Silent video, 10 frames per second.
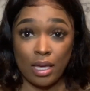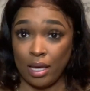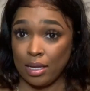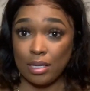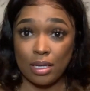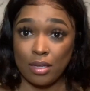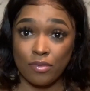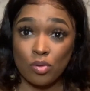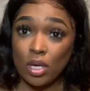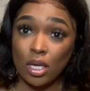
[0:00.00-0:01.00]
yeah, like
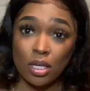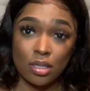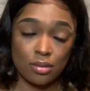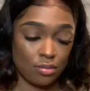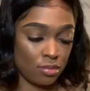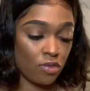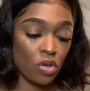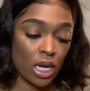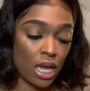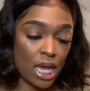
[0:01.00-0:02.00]
if you
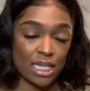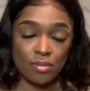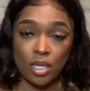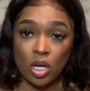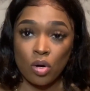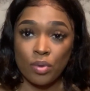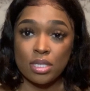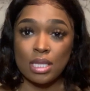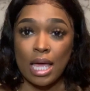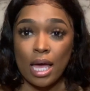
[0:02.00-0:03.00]
gotta ask me like, oh,
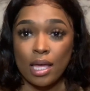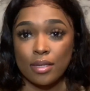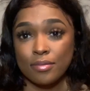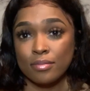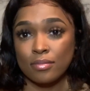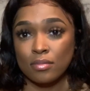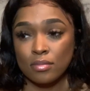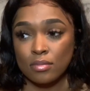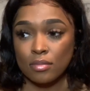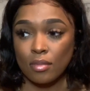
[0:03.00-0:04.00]
what's that?
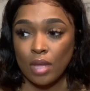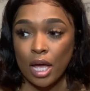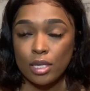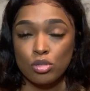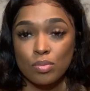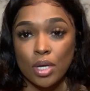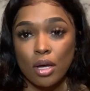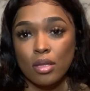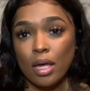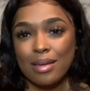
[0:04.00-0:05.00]
How you
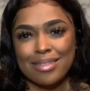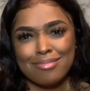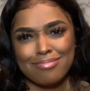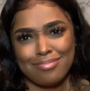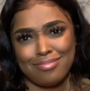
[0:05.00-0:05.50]
spell that? Like,